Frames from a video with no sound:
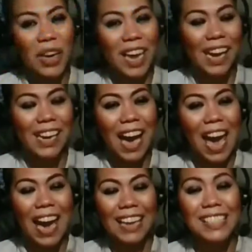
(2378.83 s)
Okay,
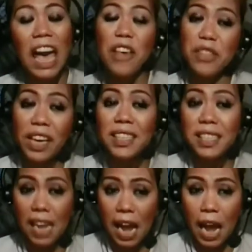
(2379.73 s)
guys,
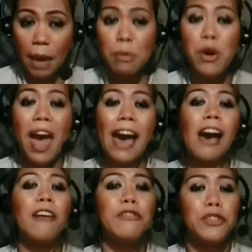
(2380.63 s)
this time you
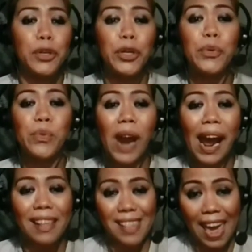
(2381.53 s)
have to
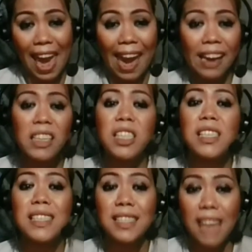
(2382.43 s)
write the angle
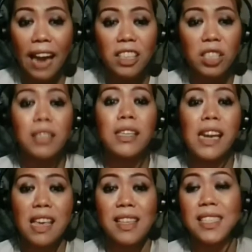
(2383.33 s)
sector
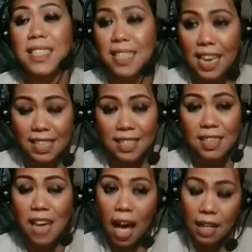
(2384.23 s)
in the sixth
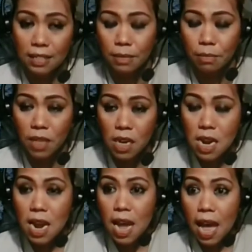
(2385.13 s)
column.
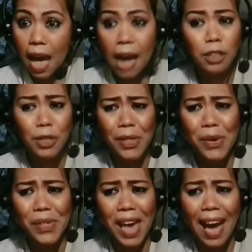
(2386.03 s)
How to
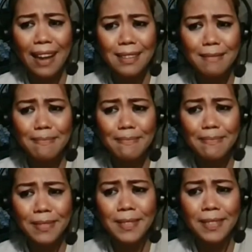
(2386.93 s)
do that?
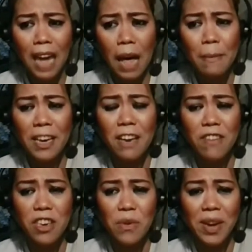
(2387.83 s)
I'll be
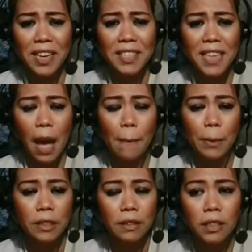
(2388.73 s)
giving you an
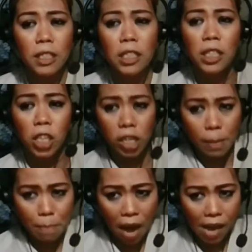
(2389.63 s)
example. Look at
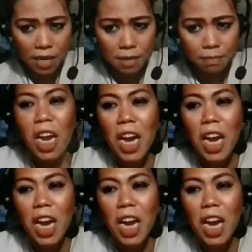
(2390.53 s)
the bottom.